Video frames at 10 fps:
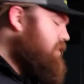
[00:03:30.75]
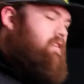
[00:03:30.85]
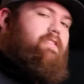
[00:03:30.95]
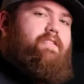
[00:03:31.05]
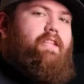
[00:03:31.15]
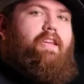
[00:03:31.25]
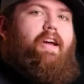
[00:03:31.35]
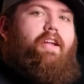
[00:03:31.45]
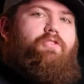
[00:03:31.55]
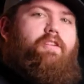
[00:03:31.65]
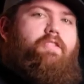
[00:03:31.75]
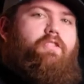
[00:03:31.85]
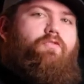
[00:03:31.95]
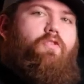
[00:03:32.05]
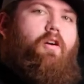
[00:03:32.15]
set the addresses
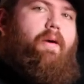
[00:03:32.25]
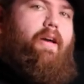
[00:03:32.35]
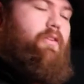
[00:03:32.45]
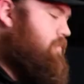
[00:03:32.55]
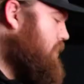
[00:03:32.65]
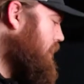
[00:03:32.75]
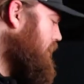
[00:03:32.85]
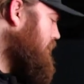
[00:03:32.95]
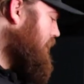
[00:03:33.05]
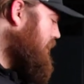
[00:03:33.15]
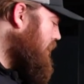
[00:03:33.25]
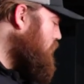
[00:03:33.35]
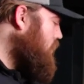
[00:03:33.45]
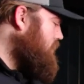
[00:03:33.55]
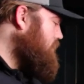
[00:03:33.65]
for our battery bank and
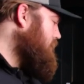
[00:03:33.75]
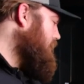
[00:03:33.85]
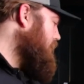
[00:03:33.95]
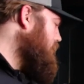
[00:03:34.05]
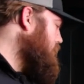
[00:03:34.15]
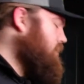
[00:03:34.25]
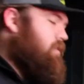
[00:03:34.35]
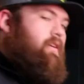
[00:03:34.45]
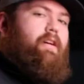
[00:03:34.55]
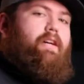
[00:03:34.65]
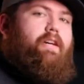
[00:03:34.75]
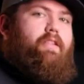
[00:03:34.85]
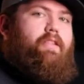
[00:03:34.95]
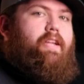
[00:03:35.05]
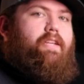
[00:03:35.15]
networked them together. The
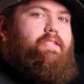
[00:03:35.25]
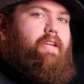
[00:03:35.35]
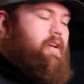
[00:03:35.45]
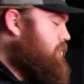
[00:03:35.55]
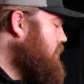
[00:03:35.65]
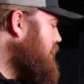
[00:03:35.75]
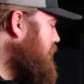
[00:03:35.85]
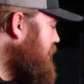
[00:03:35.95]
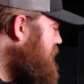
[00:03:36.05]
next step is